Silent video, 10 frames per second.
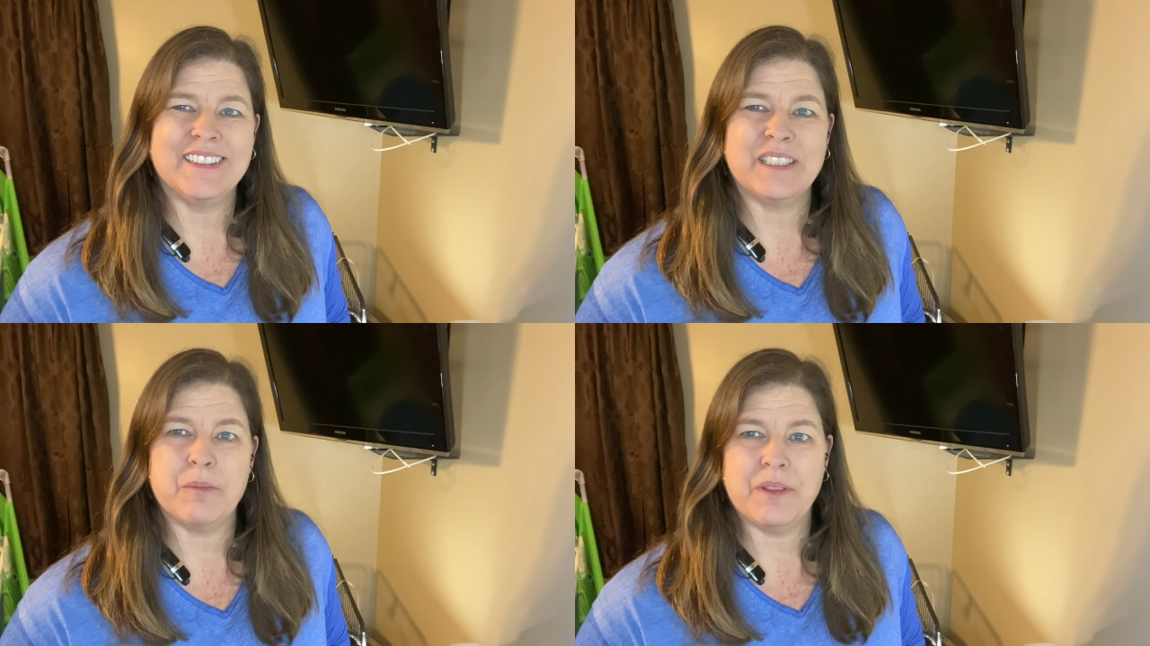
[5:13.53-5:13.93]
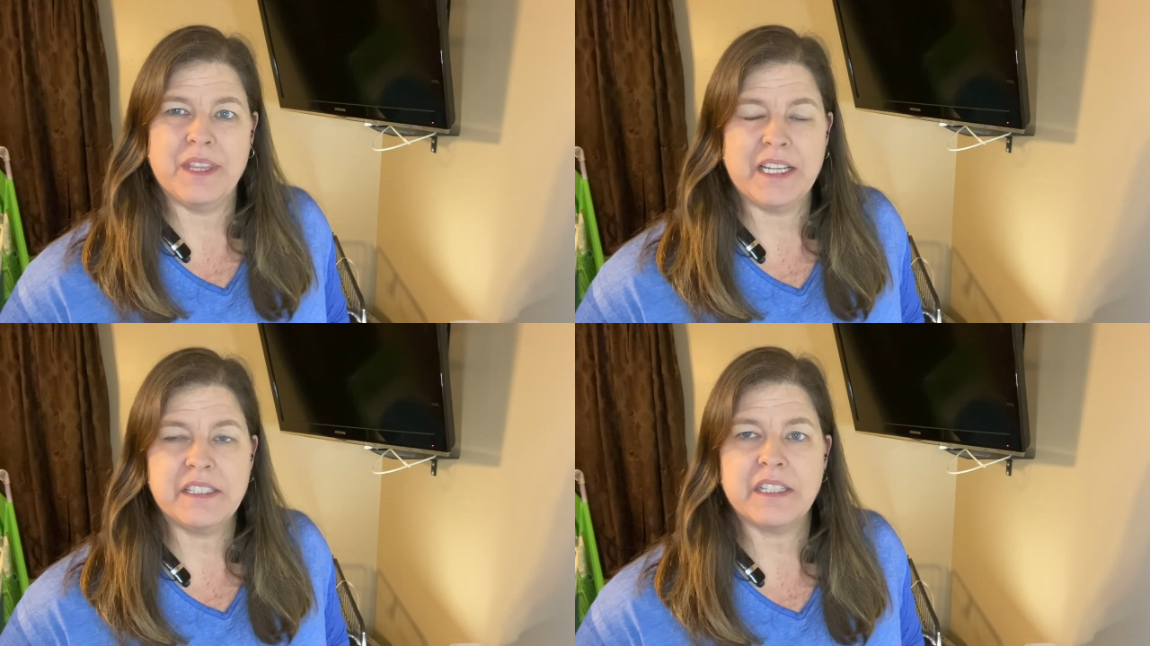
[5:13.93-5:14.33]
some of
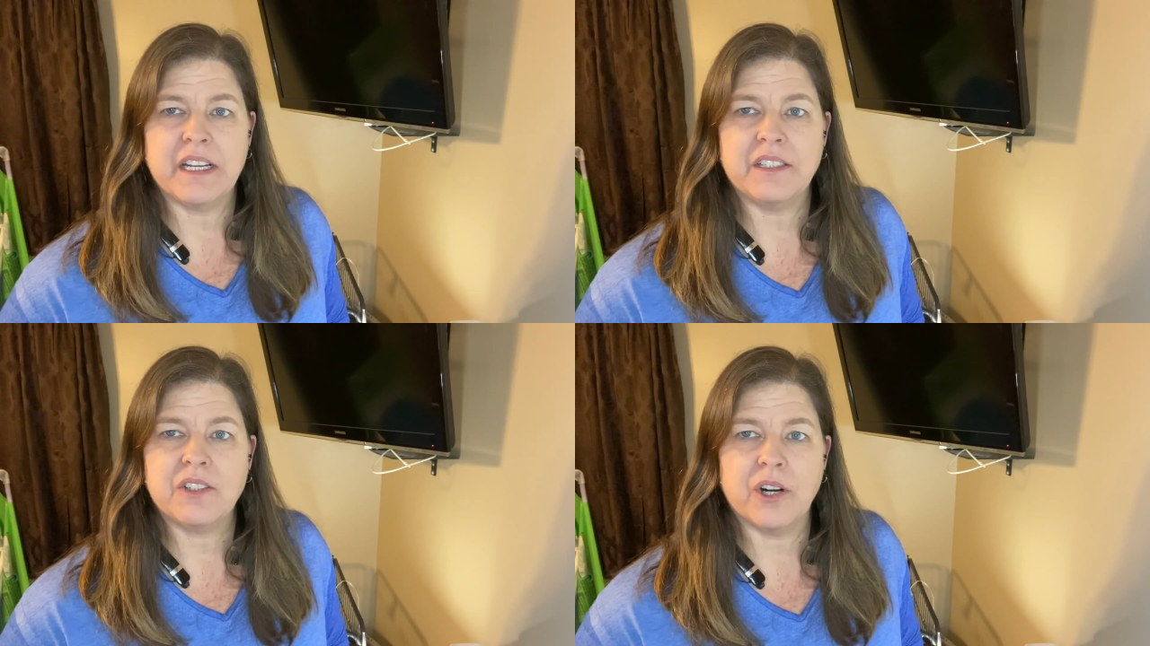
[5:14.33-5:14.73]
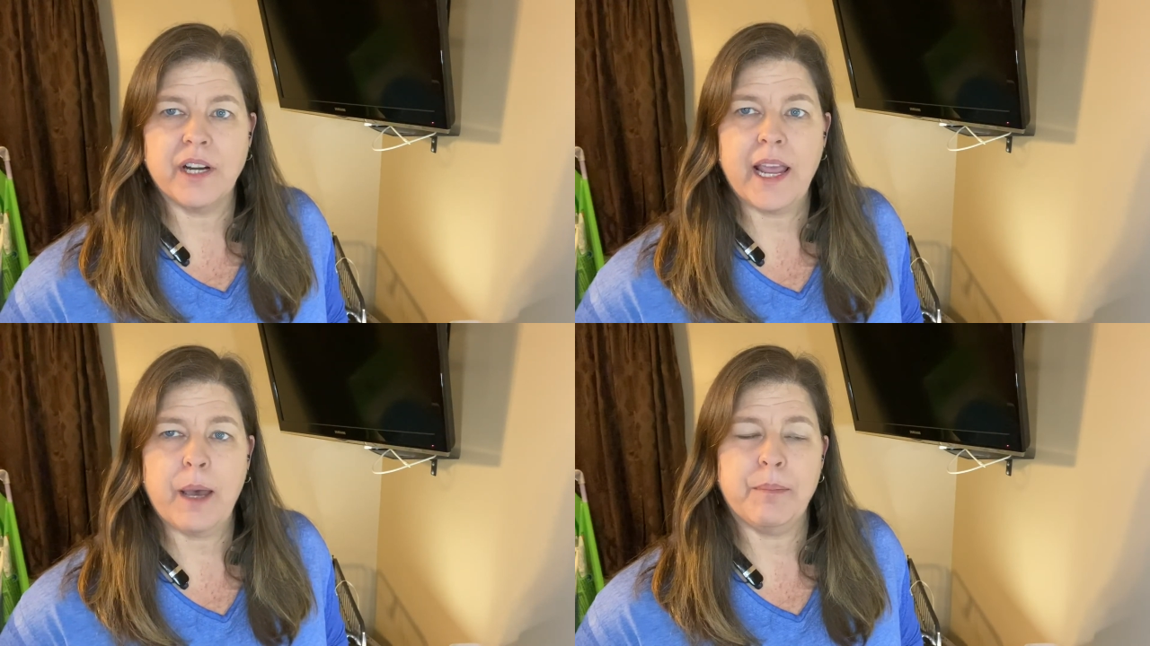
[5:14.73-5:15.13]
these things start
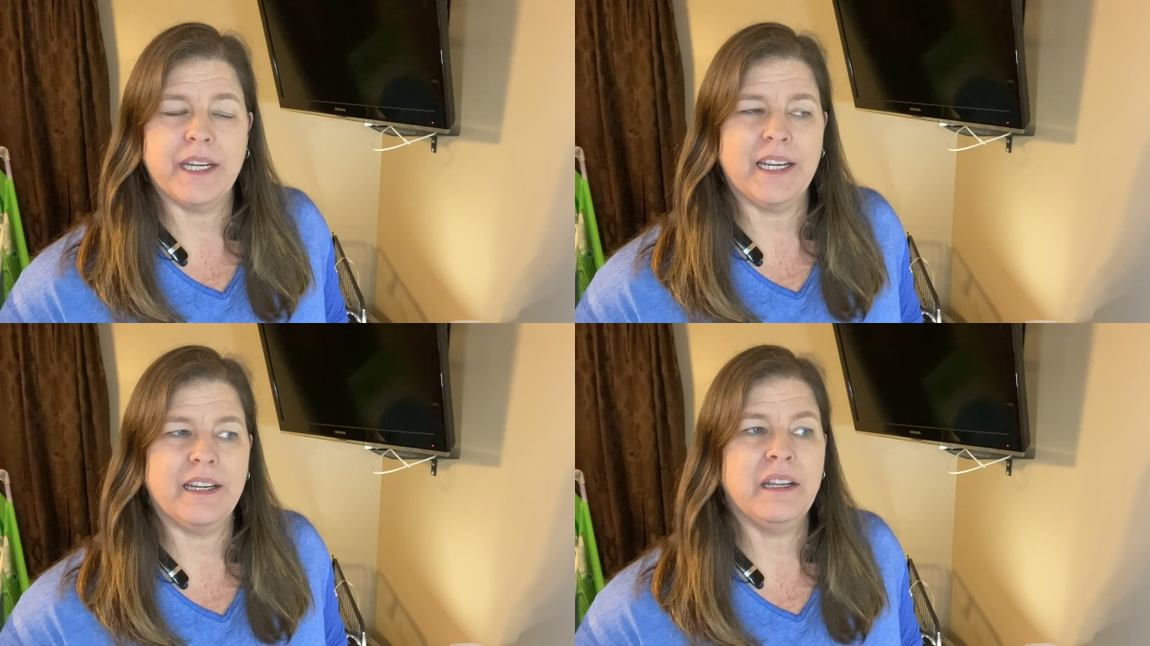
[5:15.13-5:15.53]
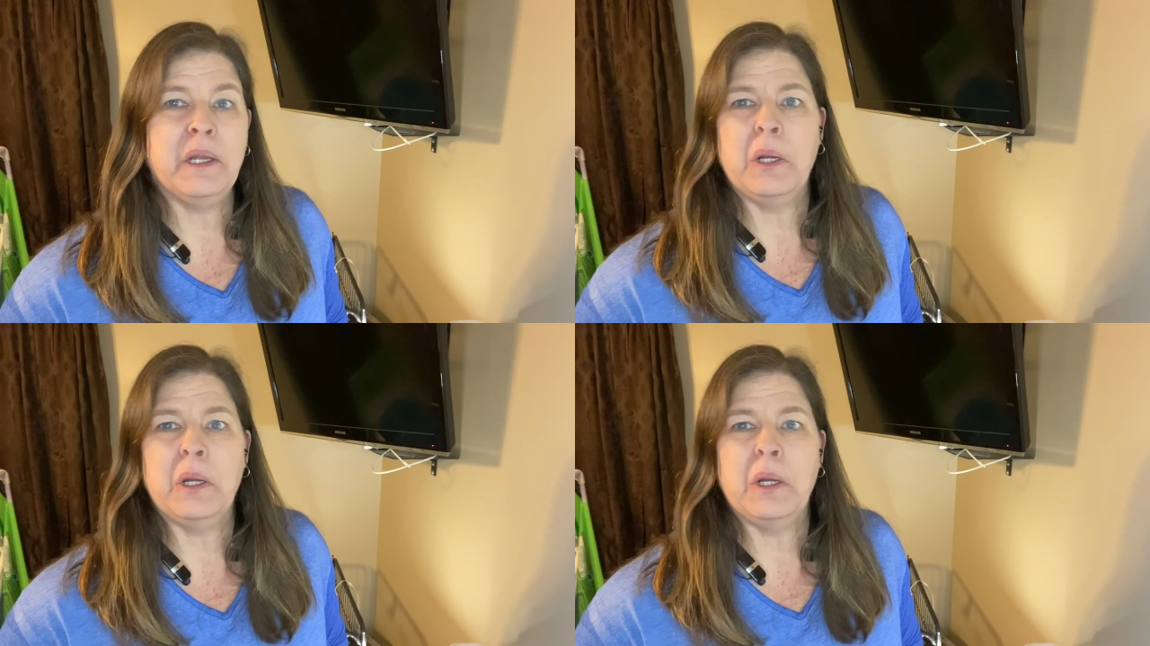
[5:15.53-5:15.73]
happening.